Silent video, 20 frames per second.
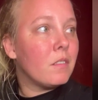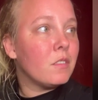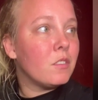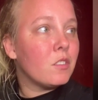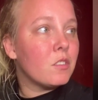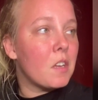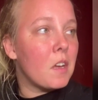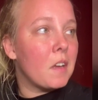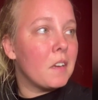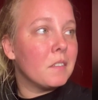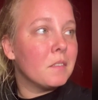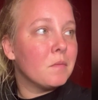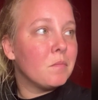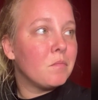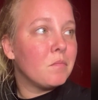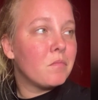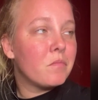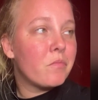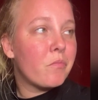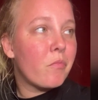It's like
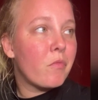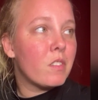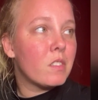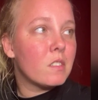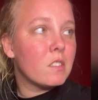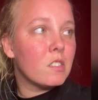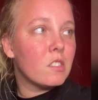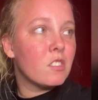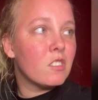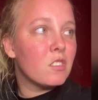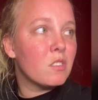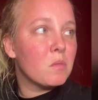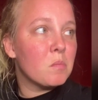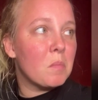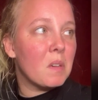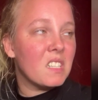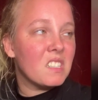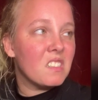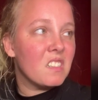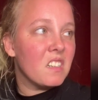
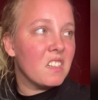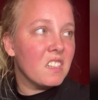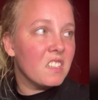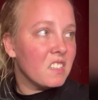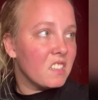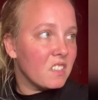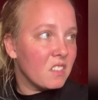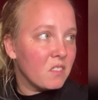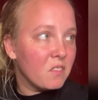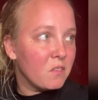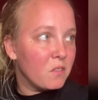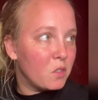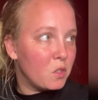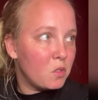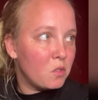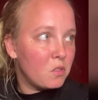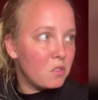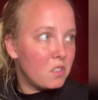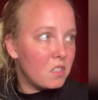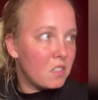spicy Indian
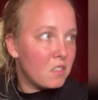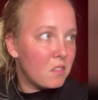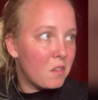food.